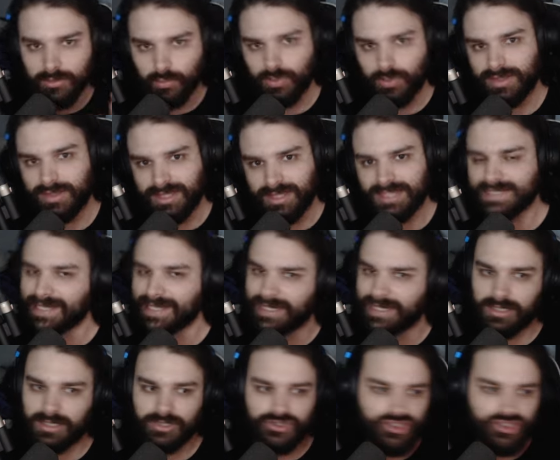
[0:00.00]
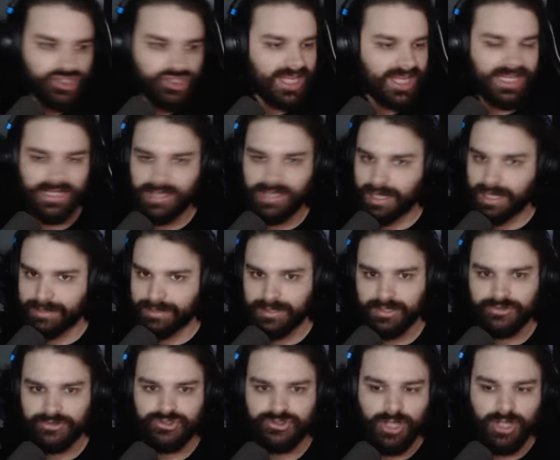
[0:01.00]
with this, like in a city like
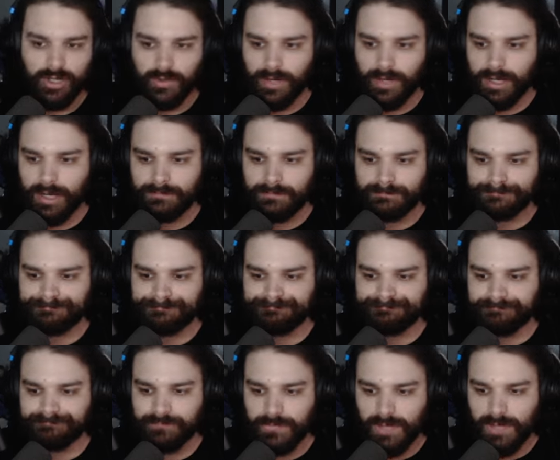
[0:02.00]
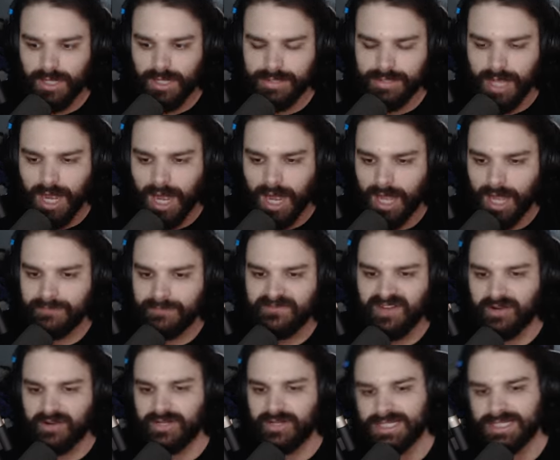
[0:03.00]
this. So, um, yeah, I am
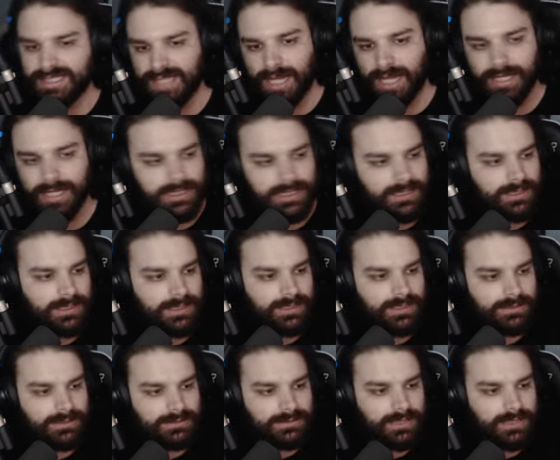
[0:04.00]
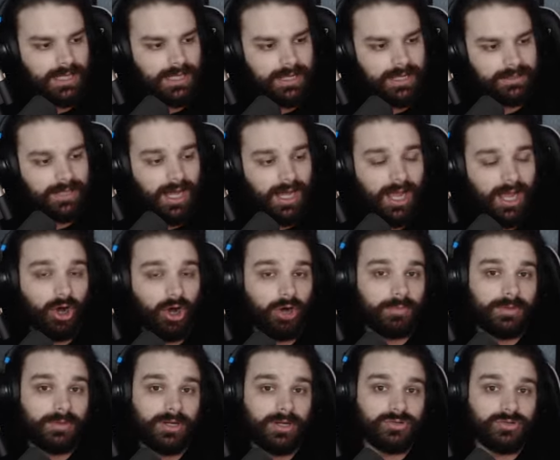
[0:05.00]
very excited and I
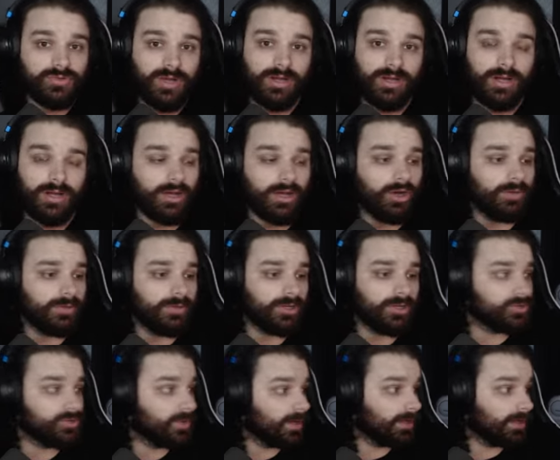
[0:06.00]
hope it goes well. I hope it goes